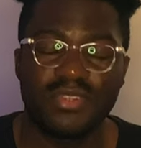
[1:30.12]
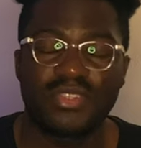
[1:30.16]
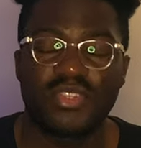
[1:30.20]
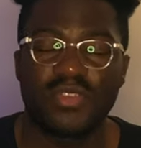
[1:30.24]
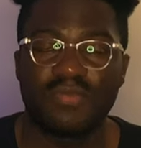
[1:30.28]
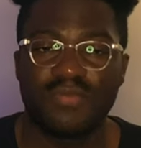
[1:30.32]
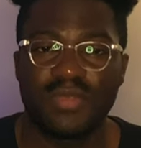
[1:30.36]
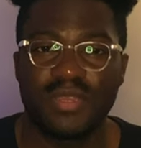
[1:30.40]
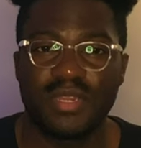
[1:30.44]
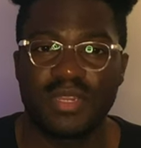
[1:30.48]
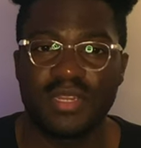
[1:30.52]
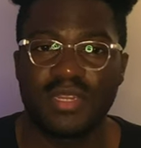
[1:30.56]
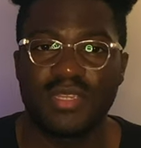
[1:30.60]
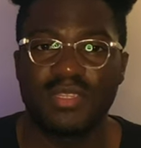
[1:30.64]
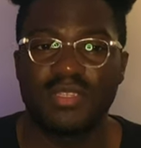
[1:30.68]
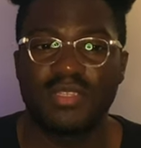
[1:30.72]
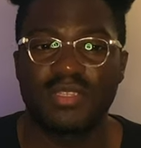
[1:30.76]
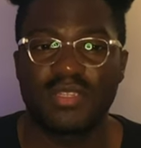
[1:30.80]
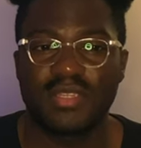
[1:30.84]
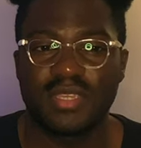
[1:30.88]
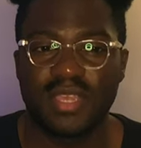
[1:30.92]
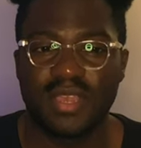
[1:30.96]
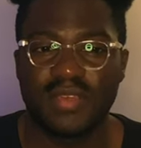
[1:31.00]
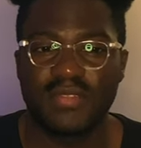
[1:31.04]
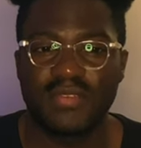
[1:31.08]
communities
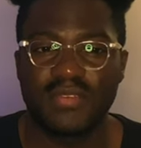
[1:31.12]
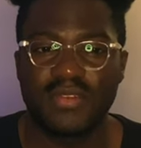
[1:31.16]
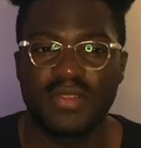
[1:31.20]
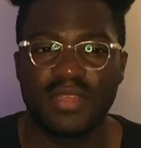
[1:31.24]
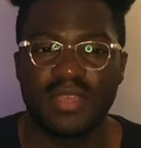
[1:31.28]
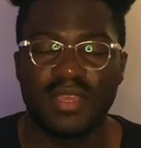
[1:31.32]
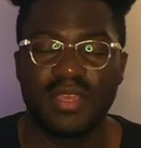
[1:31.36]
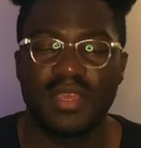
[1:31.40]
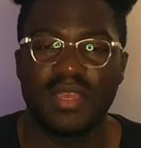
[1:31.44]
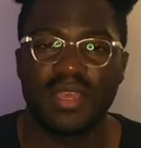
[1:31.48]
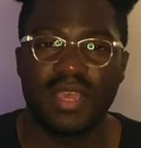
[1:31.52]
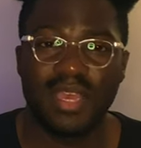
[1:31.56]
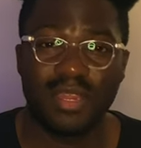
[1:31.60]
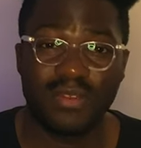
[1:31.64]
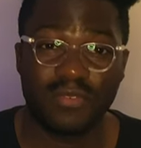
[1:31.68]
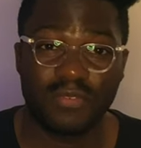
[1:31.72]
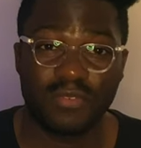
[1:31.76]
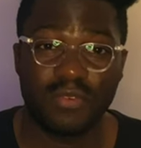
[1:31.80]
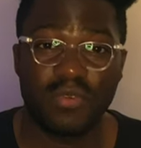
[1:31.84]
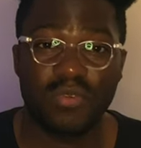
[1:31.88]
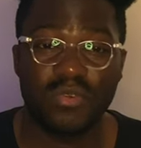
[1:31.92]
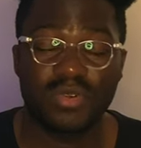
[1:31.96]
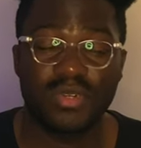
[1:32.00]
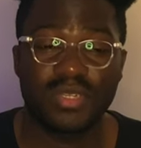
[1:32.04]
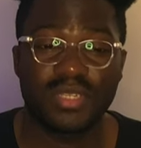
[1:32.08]
together, and of
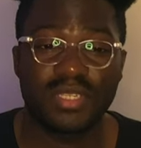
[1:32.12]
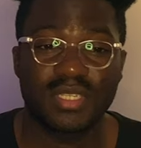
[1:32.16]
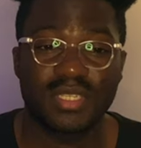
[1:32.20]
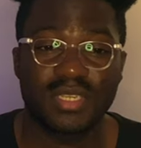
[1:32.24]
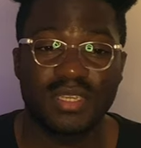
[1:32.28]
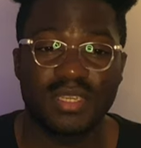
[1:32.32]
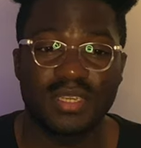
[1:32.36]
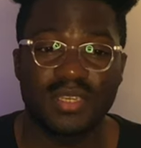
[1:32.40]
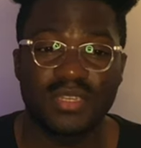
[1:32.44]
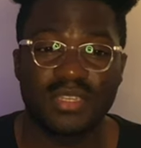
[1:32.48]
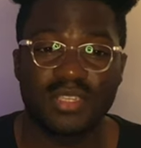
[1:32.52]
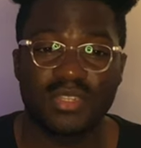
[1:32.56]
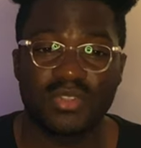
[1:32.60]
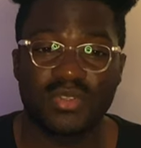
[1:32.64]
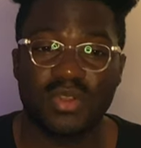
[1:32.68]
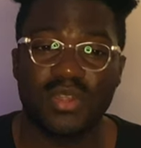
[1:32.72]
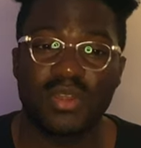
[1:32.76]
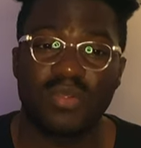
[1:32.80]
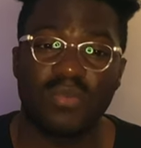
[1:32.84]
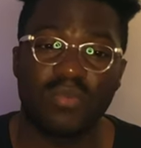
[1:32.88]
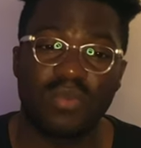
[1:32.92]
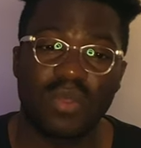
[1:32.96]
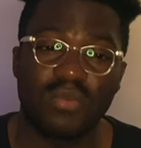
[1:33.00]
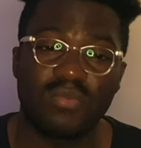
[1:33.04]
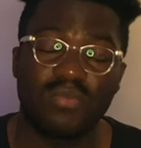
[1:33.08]
course,
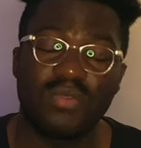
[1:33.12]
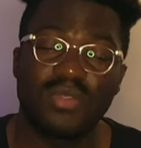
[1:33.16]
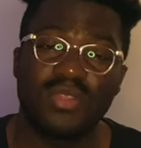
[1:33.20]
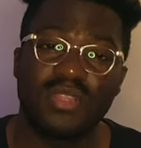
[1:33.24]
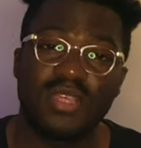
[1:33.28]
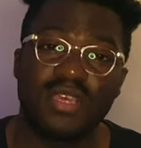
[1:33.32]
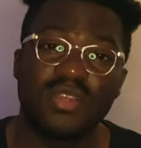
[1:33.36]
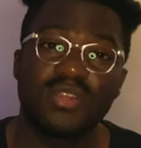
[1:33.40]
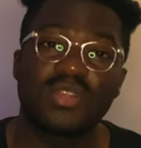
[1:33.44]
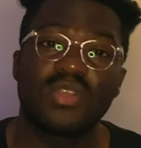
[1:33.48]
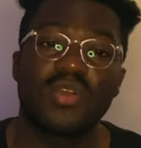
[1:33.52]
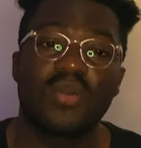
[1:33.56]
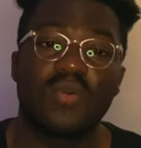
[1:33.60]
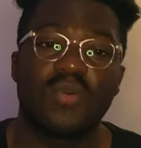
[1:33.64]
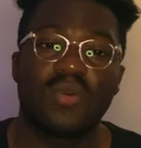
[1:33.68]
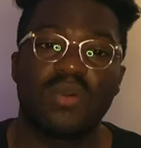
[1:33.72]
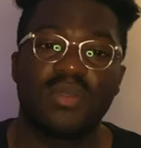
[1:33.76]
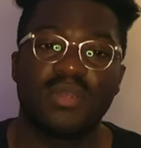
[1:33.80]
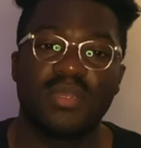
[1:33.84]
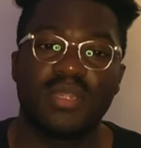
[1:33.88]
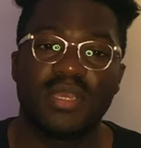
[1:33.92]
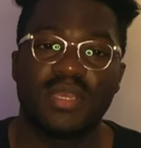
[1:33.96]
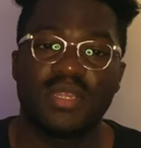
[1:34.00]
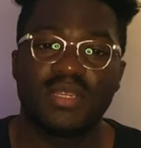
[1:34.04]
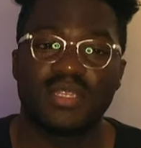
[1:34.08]
starting what would then go
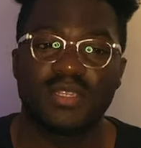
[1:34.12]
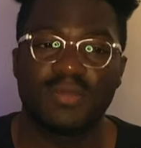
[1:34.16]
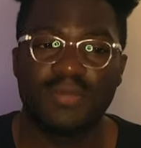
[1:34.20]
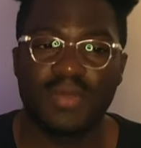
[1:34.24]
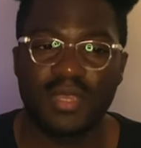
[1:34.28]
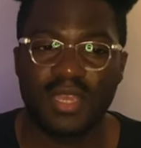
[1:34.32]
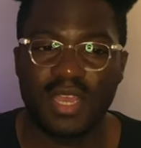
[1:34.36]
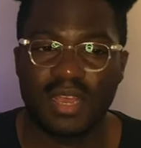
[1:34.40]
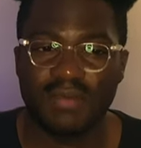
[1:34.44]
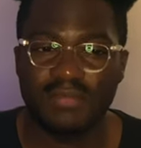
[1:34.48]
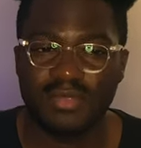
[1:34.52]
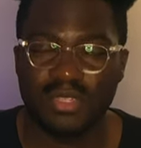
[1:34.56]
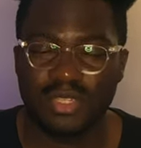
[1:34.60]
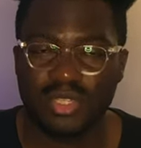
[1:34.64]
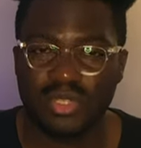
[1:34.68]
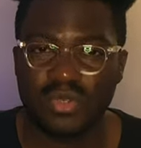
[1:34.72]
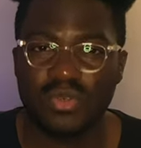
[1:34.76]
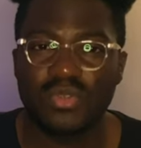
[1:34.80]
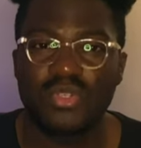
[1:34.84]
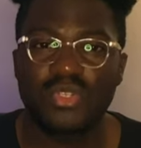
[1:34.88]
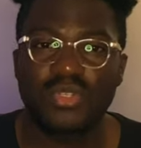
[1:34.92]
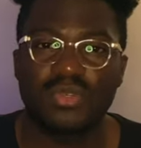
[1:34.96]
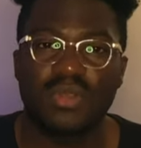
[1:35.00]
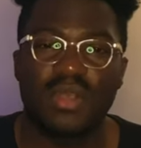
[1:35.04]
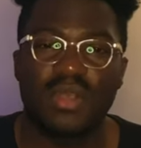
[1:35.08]
on to become social